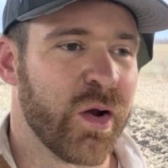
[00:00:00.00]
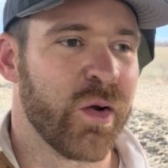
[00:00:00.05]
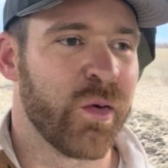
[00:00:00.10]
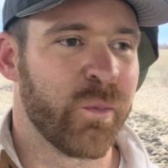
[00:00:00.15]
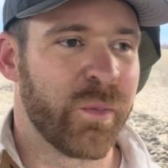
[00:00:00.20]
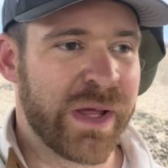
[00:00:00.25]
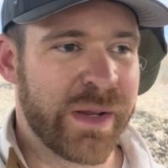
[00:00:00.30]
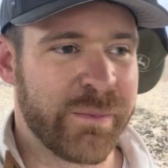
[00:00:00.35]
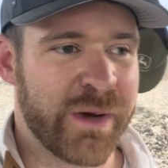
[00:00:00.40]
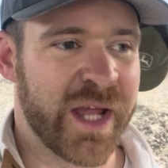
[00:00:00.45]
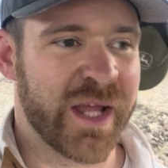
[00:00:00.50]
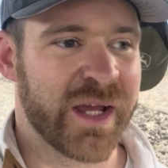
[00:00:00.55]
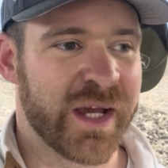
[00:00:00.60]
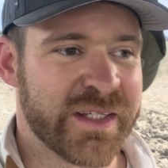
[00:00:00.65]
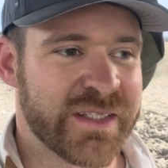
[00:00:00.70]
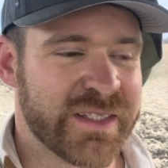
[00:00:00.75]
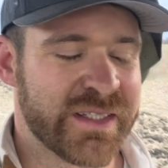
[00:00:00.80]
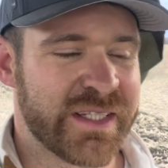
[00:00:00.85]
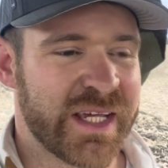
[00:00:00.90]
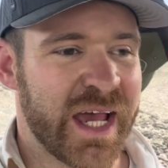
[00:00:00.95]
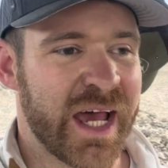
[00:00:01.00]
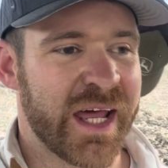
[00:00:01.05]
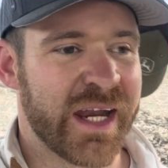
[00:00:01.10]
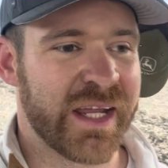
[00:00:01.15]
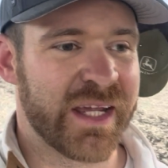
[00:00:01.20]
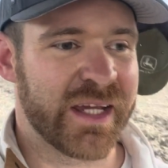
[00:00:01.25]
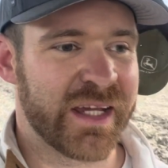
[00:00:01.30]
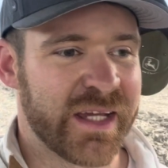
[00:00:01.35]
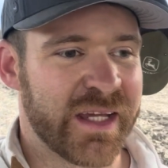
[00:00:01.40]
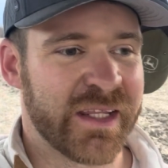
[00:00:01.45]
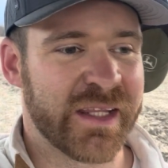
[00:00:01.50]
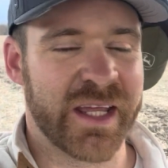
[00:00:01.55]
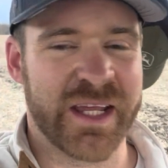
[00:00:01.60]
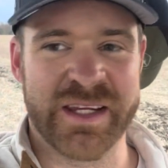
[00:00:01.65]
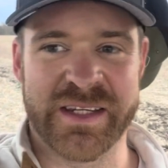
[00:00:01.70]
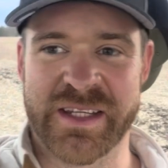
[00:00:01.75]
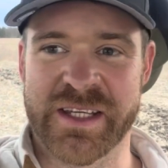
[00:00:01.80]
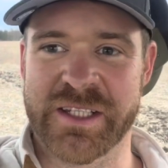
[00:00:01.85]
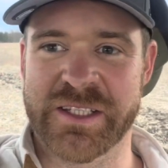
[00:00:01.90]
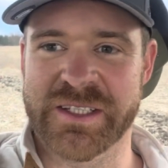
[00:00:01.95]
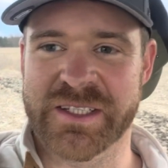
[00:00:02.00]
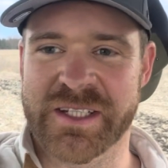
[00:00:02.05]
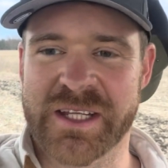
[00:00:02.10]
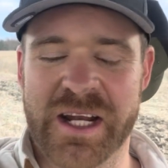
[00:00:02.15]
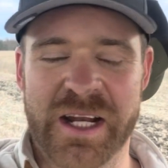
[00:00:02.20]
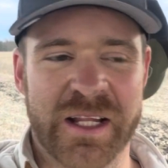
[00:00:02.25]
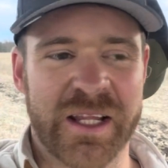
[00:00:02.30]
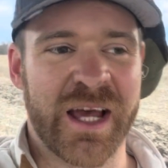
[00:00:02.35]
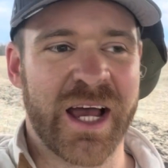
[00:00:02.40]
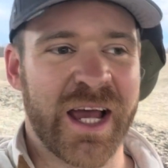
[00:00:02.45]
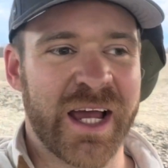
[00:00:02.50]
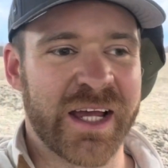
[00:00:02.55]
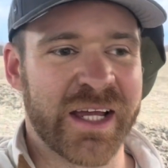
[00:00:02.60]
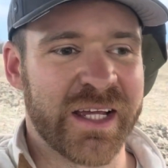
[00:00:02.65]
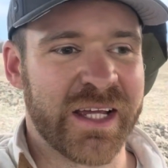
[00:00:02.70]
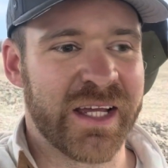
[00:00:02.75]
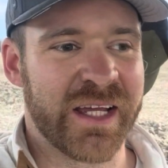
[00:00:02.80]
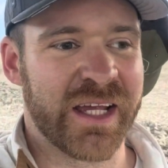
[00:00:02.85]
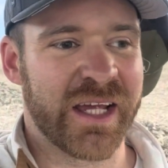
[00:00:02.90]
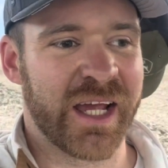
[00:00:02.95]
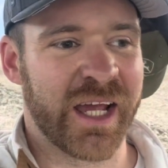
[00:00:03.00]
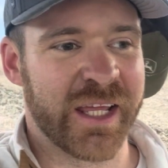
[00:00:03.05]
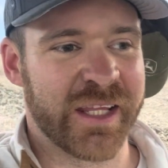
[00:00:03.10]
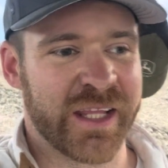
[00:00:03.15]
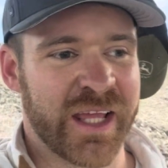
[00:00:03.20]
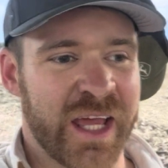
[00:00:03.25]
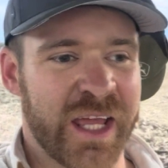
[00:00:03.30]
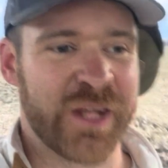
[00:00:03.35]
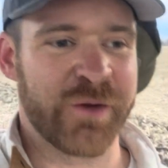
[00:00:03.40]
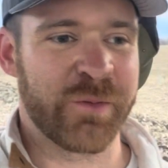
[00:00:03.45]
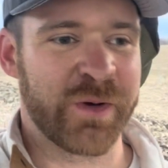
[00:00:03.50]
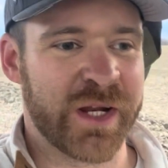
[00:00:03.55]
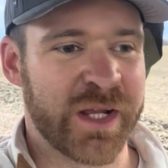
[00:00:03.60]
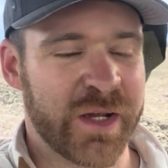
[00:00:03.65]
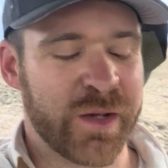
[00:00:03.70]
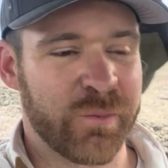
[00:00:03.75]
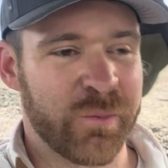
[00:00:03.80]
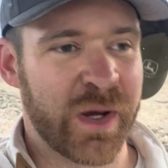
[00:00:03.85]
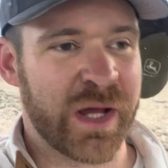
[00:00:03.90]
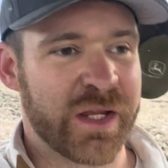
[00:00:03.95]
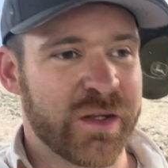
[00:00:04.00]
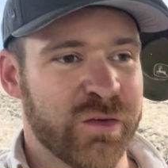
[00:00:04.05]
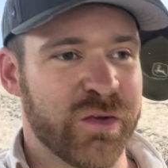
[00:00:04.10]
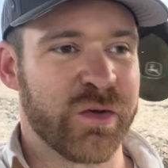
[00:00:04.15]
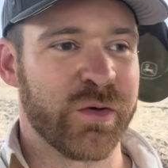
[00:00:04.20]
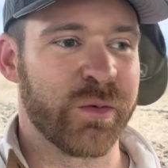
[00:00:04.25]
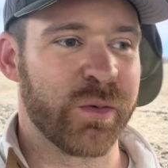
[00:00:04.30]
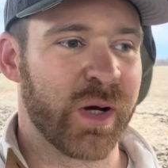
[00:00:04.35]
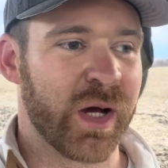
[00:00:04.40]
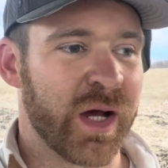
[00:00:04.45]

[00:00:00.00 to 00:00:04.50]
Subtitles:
when my cousins had it, they disked it a lot, and then when it went to,